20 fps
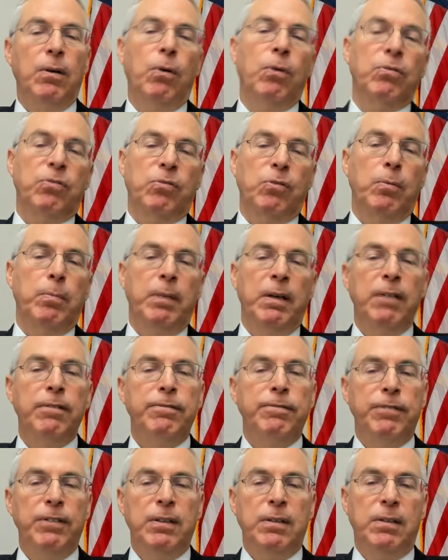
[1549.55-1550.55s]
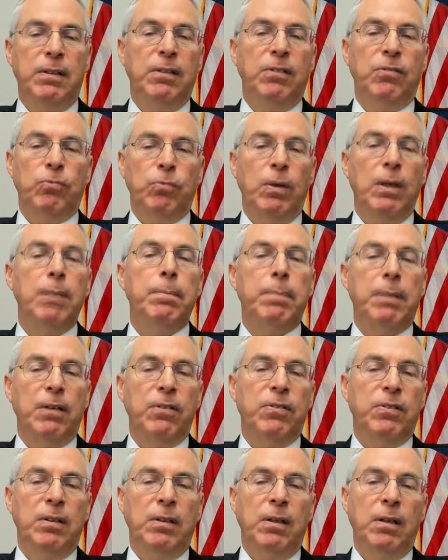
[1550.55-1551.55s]
also benefit the
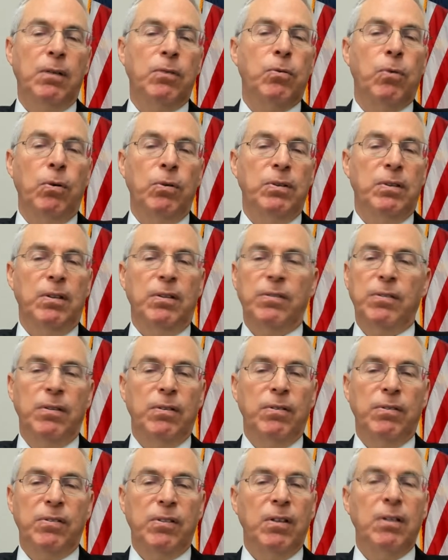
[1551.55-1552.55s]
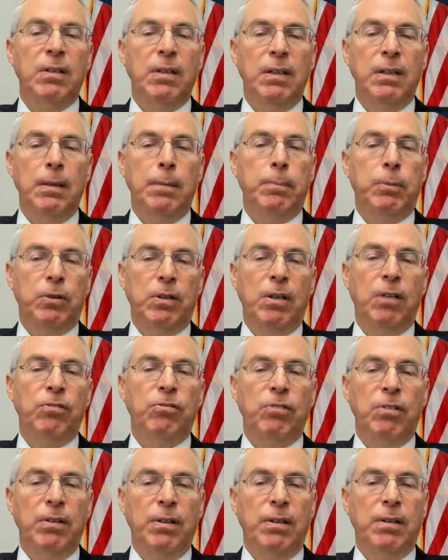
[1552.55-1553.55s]
Israeli-Palestinian context. There's certainly a
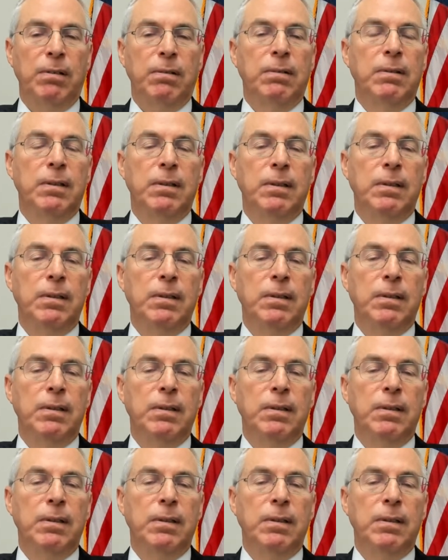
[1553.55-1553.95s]
potential there.